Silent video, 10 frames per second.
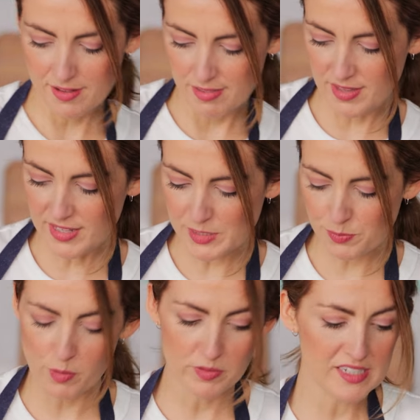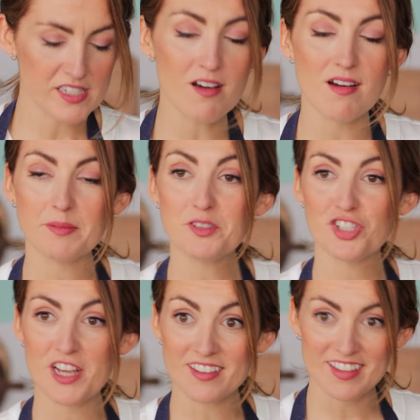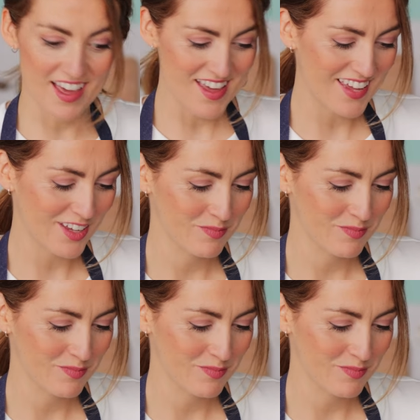and I think it's probably time to check the cake.